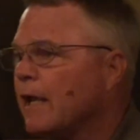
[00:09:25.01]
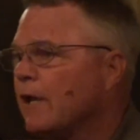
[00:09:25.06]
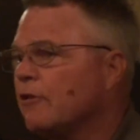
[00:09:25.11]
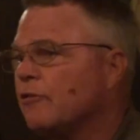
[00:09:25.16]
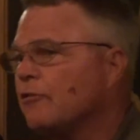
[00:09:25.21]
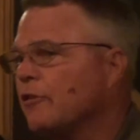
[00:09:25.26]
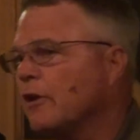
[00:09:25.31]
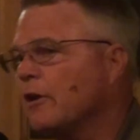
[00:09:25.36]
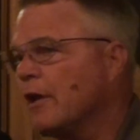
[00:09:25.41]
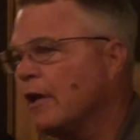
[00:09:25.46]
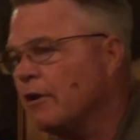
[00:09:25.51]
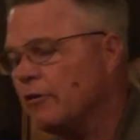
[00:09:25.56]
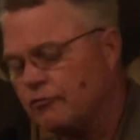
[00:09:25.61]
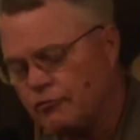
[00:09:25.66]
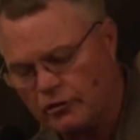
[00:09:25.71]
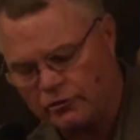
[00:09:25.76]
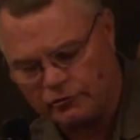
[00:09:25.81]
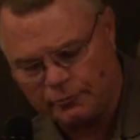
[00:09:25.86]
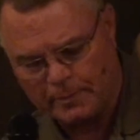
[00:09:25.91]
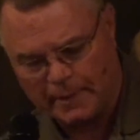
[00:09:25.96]
is
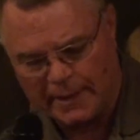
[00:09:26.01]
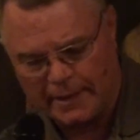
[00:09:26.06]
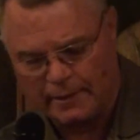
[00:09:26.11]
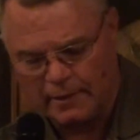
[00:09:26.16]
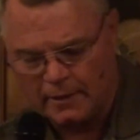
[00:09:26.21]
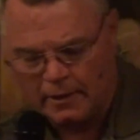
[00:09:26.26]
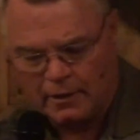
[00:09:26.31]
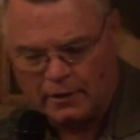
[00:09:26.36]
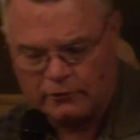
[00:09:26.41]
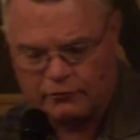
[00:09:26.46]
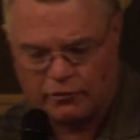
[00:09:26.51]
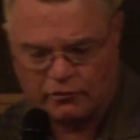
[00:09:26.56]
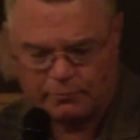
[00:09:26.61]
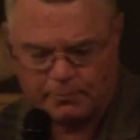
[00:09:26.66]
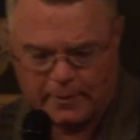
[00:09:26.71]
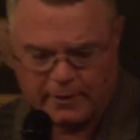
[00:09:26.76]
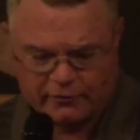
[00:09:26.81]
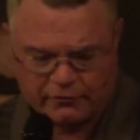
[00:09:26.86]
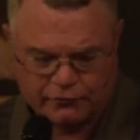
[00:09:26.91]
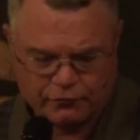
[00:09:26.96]
just
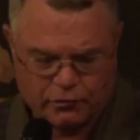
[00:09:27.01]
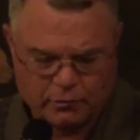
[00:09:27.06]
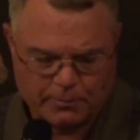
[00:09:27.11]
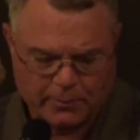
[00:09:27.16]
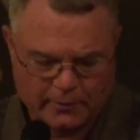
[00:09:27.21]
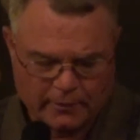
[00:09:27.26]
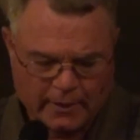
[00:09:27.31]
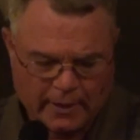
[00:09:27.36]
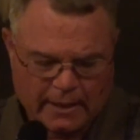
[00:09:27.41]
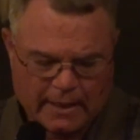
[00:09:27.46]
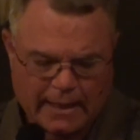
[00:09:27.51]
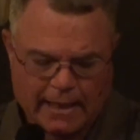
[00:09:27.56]
been super.